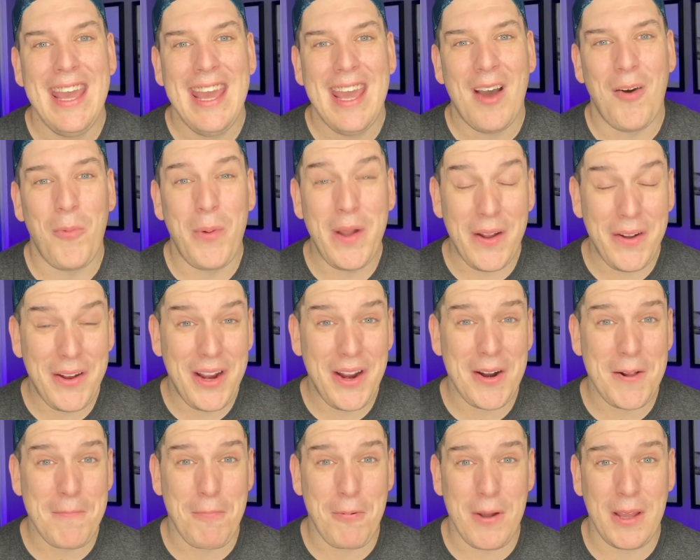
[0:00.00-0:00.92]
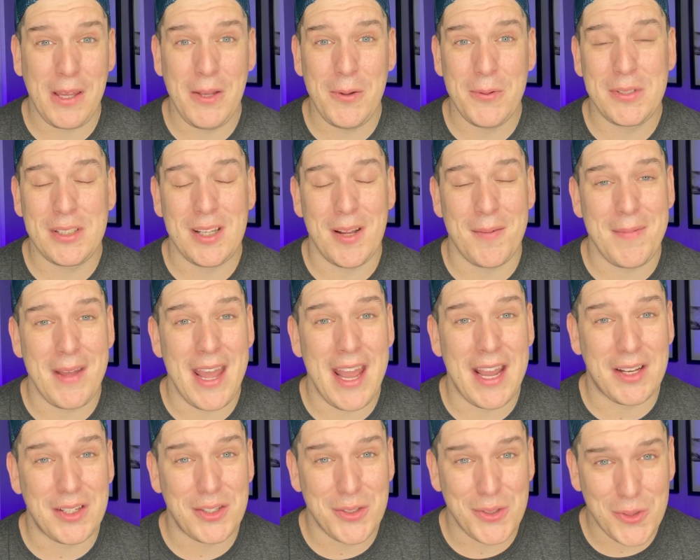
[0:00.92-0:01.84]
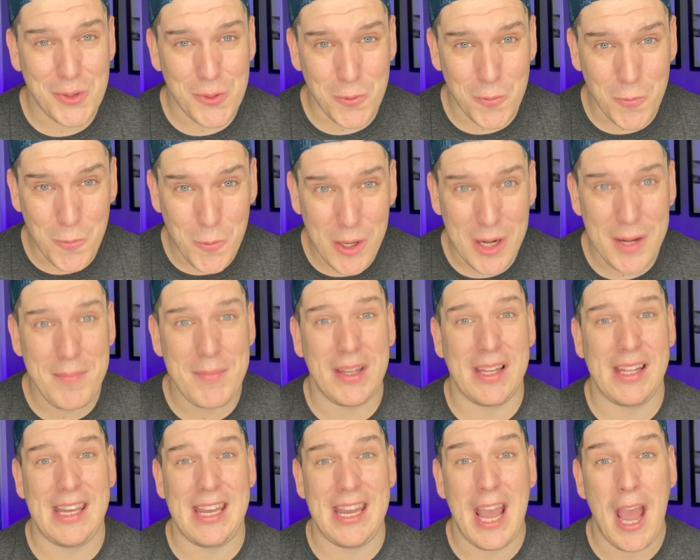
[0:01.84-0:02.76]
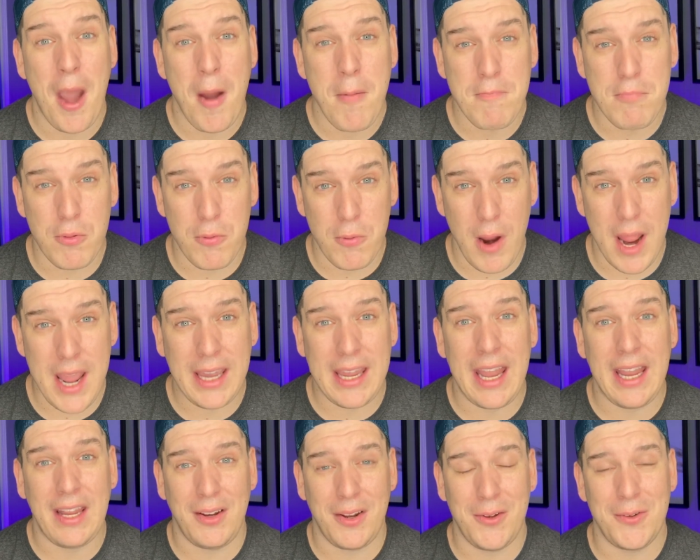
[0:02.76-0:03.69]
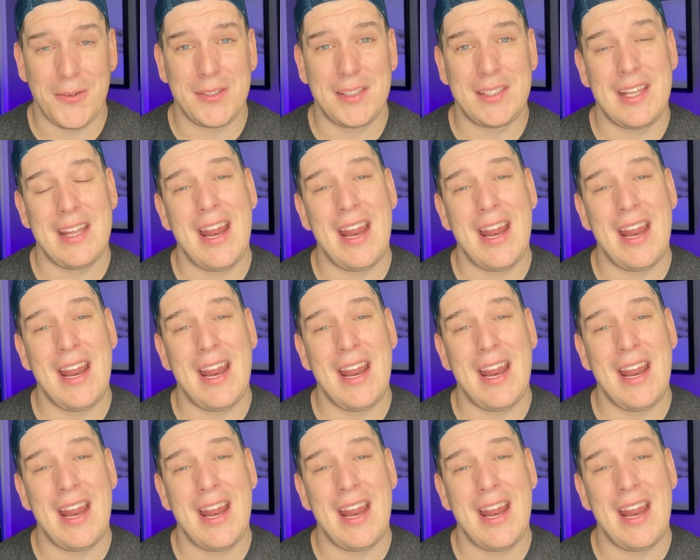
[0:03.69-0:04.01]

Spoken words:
and we are here to bring you some extremely breaking news.